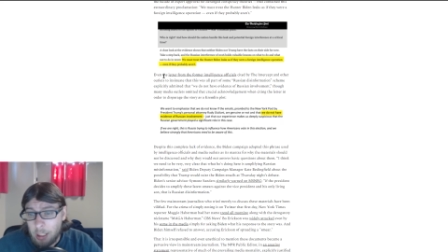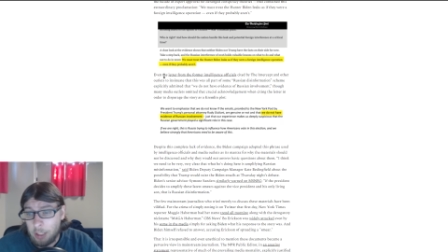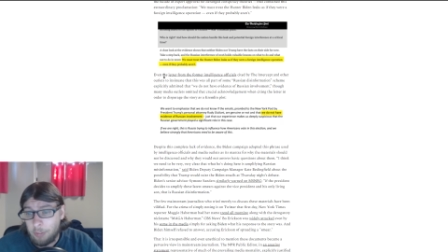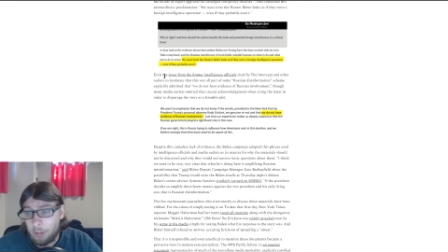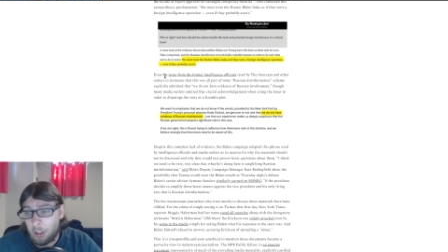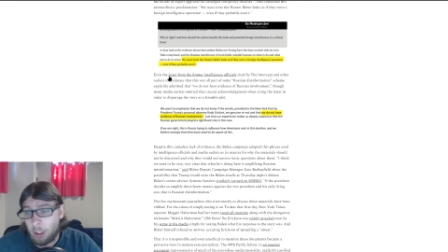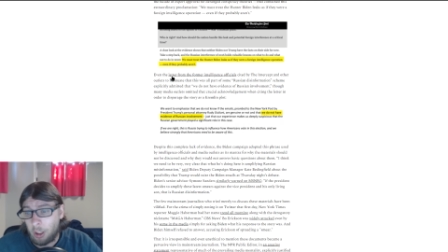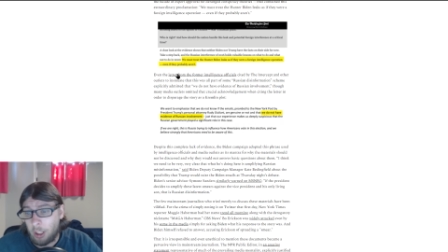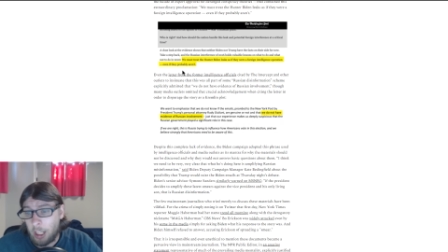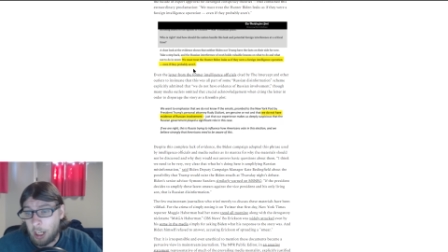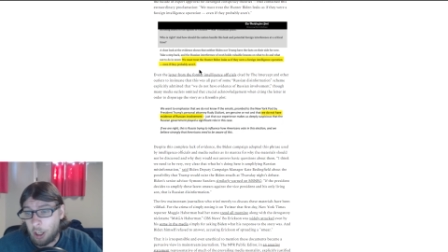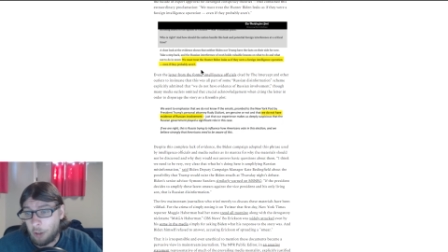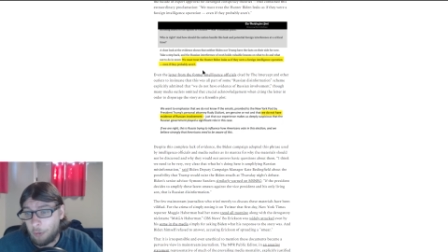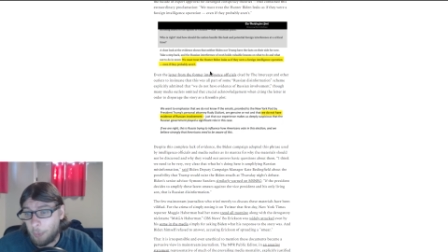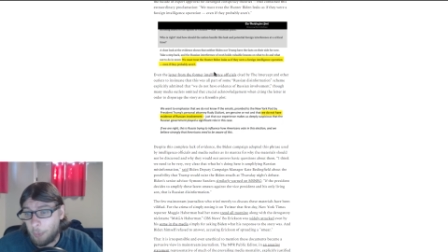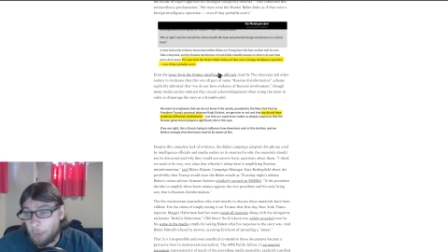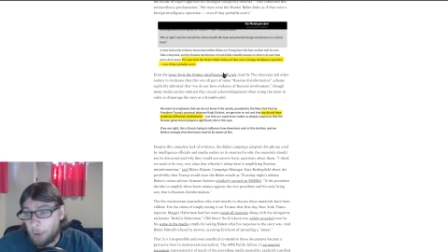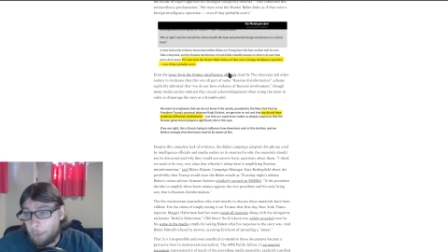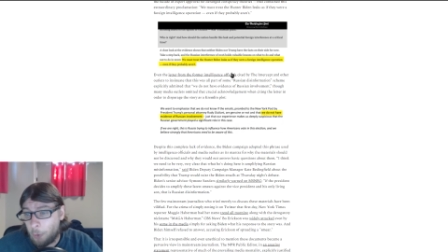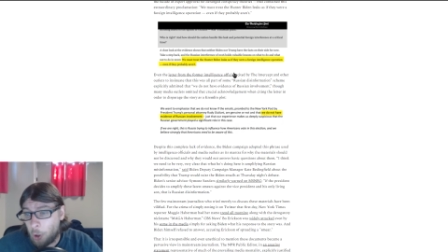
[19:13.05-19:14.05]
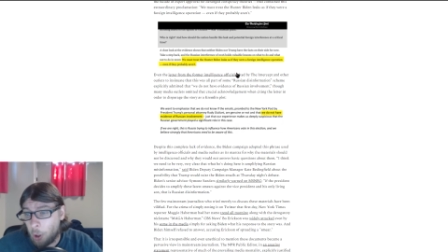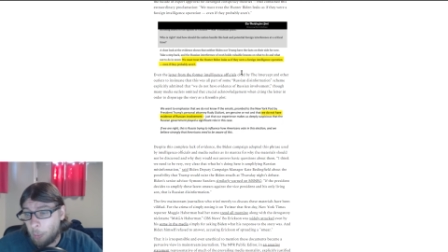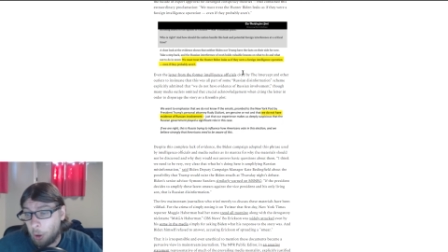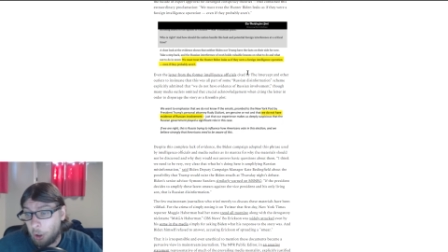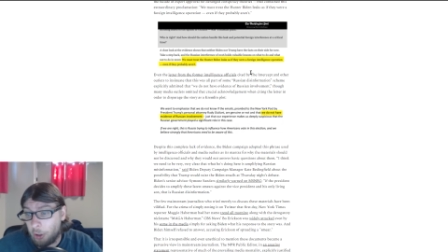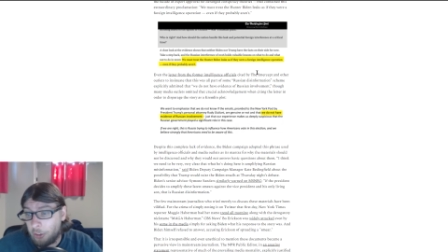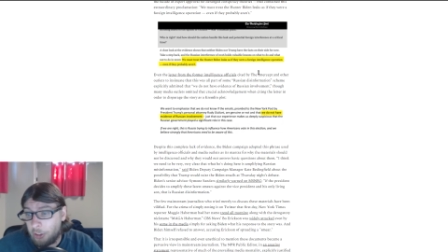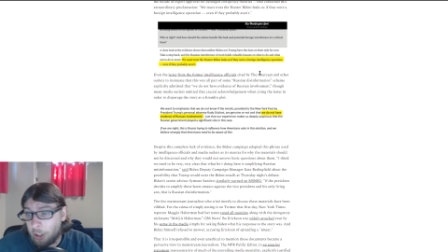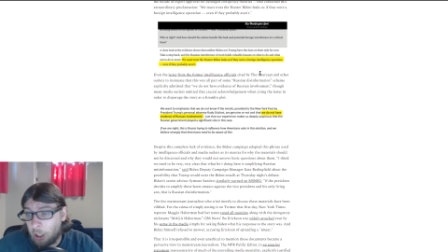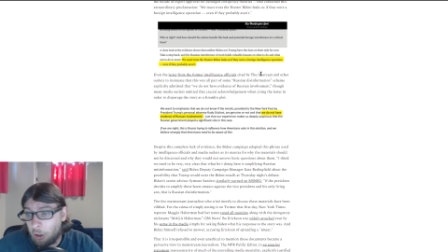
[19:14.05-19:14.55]
Even the letter from the
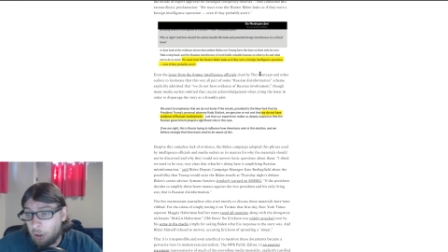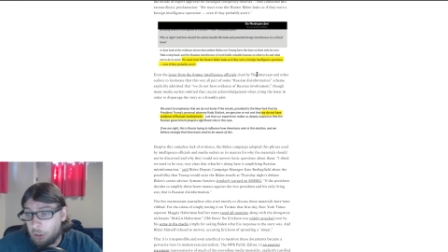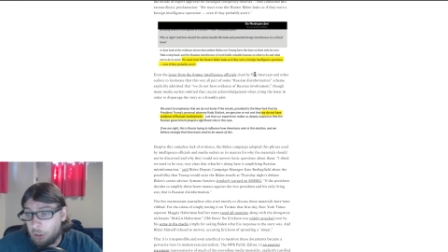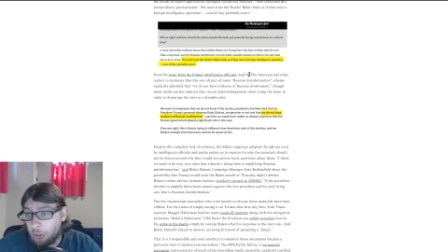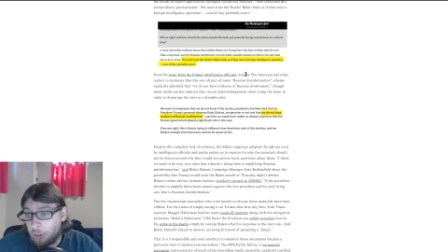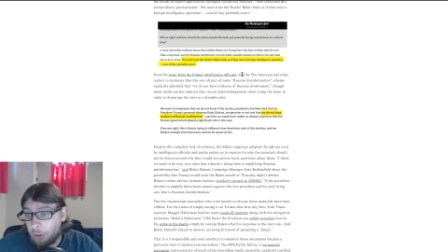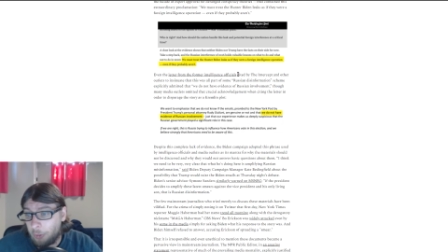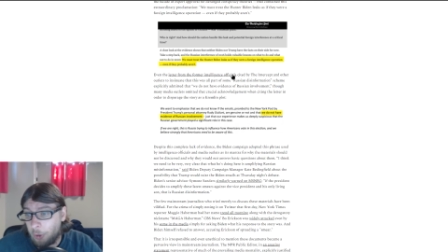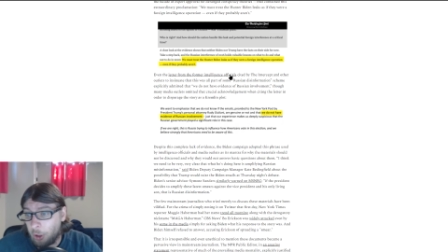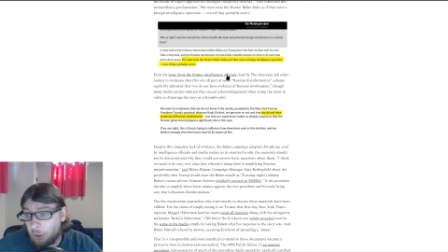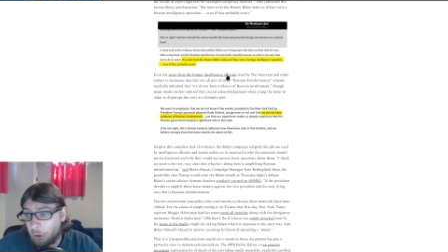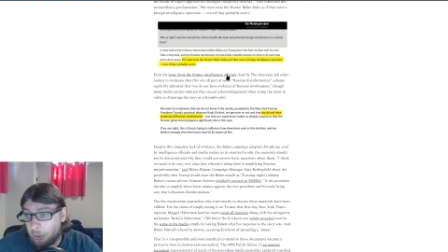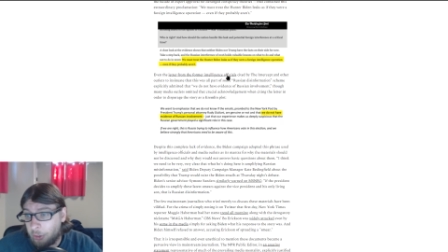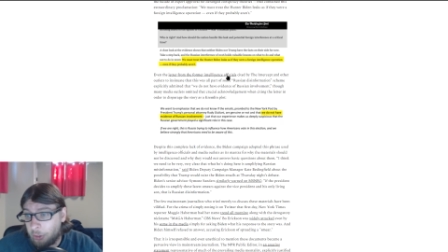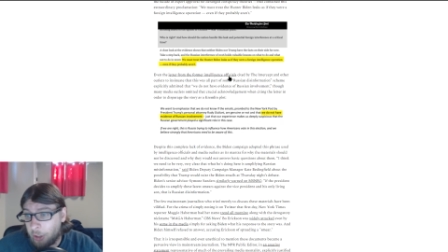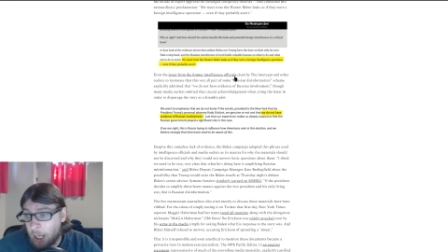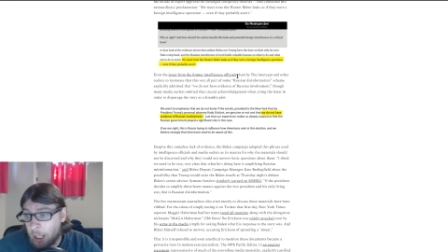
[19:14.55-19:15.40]
former intelligence officials